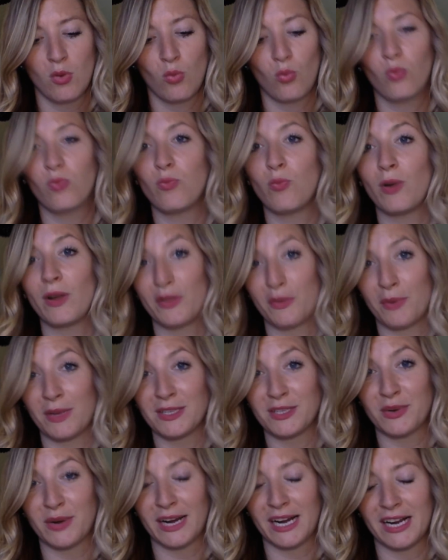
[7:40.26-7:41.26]
We're the ones
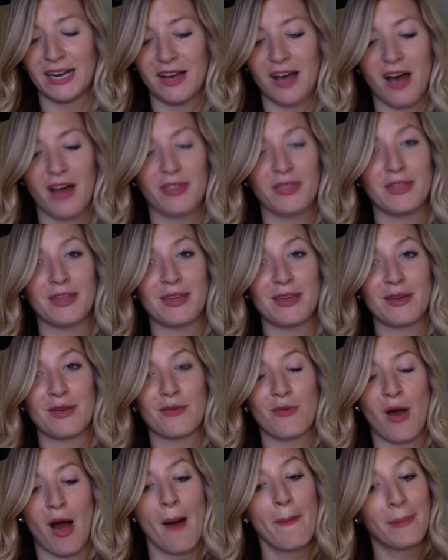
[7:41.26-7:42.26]
going out on the
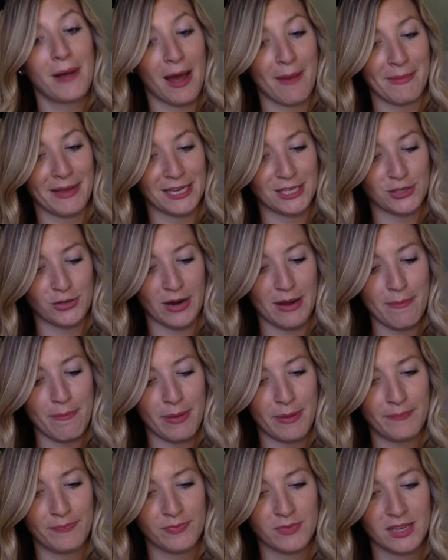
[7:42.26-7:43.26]
upcoming trip.
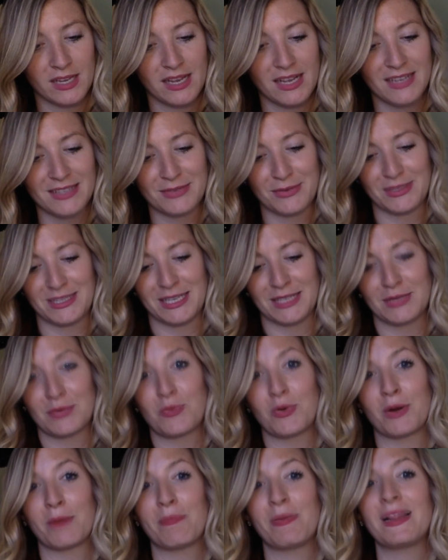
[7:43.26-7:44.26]
So it says
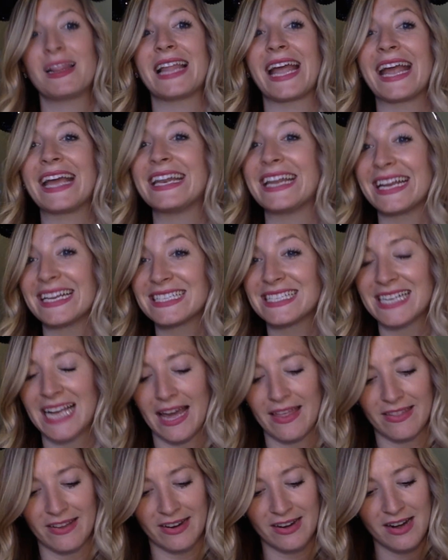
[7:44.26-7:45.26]
we're planning
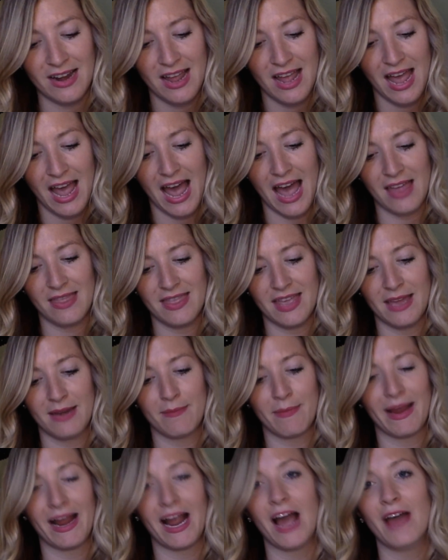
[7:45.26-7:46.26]
together. And then
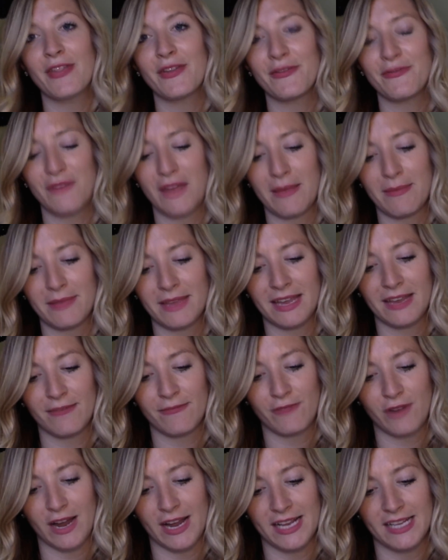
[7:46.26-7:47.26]
my other family and
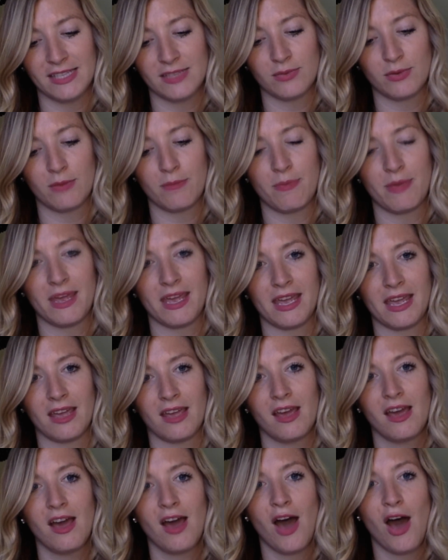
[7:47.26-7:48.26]
friends would be
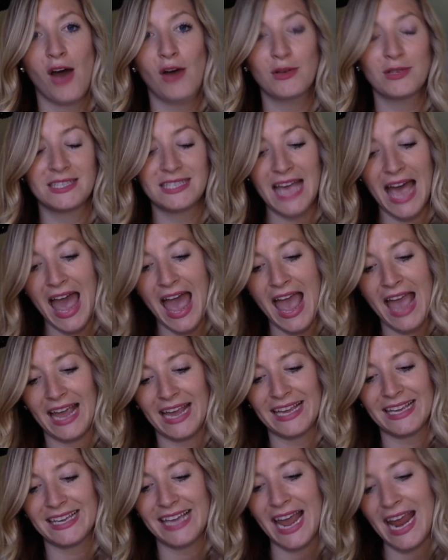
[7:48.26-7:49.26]

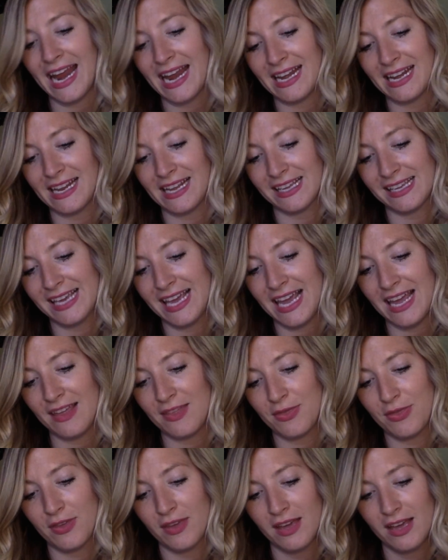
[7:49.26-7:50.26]
Jose, Katie,
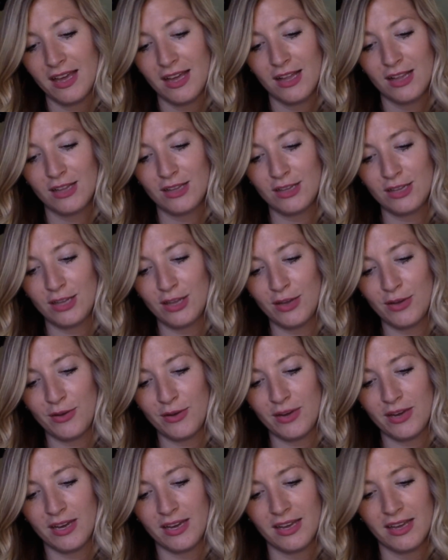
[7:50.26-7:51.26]
Keith,
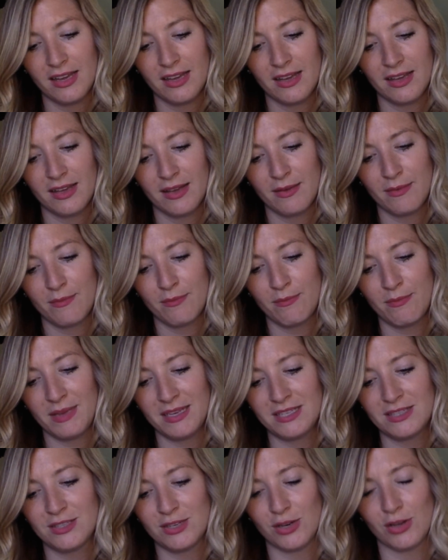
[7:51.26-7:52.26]
Luke,
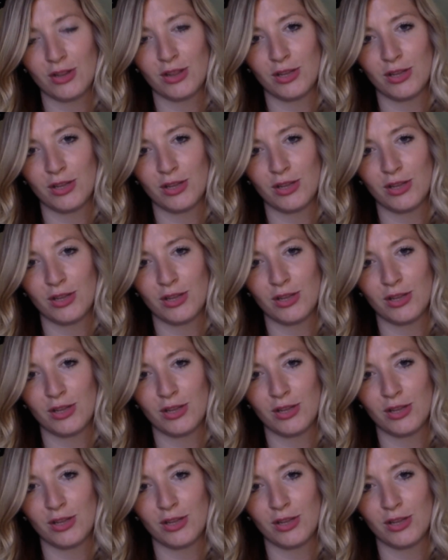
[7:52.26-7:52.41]
Mr.